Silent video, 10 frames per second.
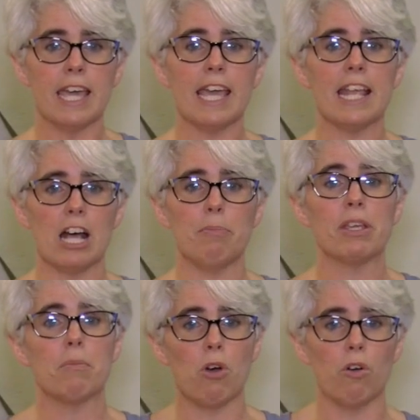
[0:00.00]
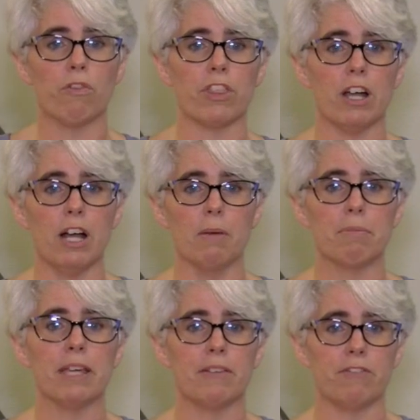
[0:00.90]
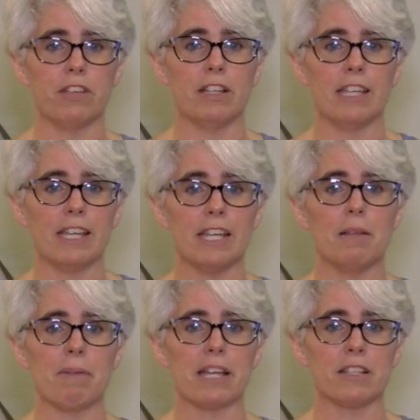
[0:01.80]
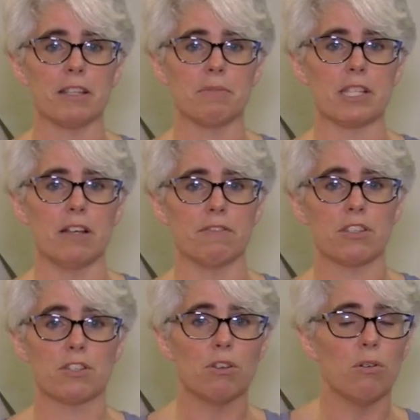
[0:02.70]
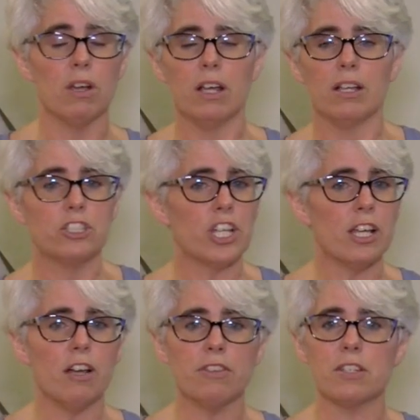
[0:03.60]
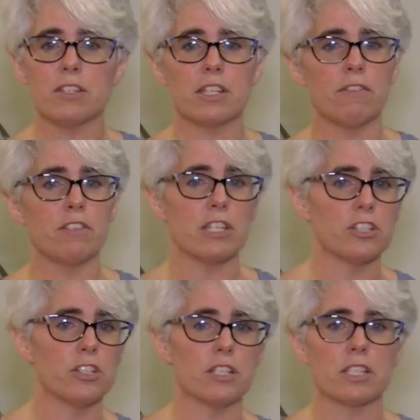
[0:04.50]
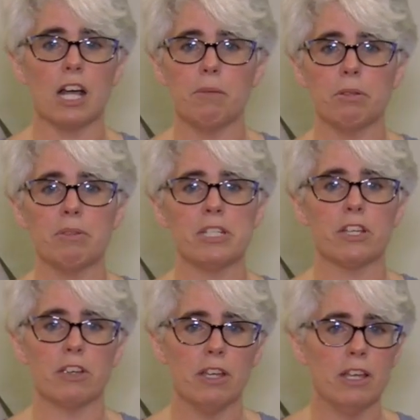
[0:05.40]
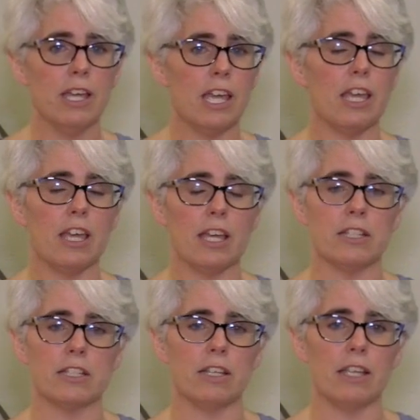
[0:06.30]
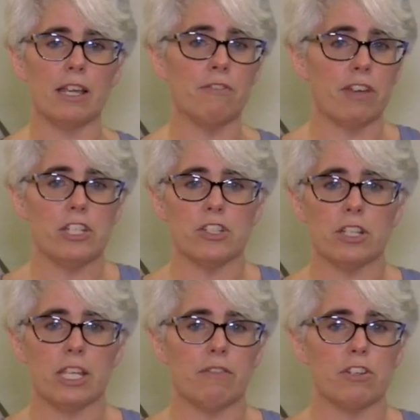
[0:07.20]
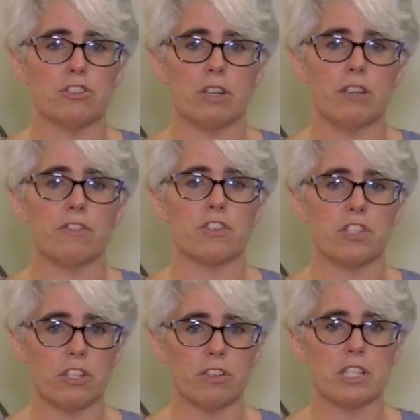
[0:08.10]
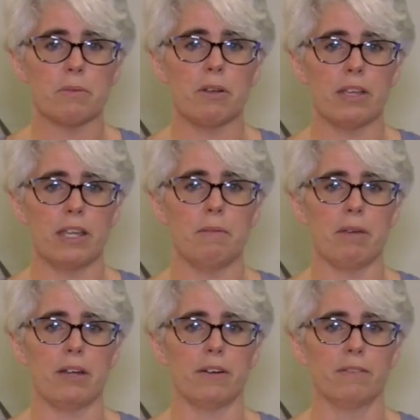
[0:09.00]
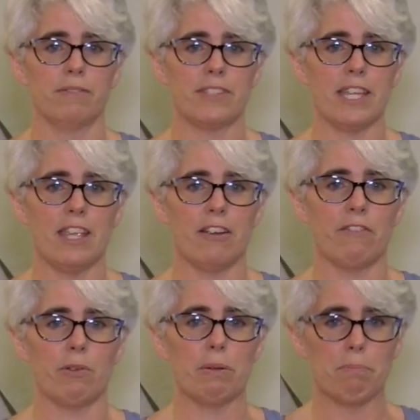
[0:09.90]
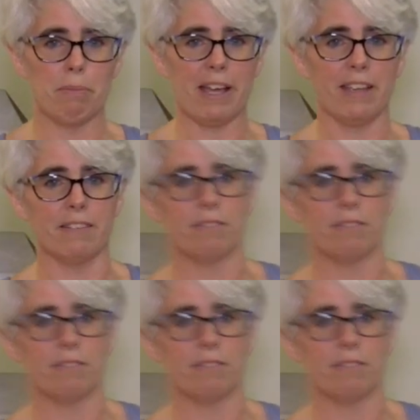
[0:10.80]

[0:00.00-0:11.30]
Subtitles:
in helping them over the hump and feeling and getting back to themselves. So check out the discovery session. It's complimentary, and I invite you to give it a try if you're serious about getting better. Take care, everyone. Bye-bye.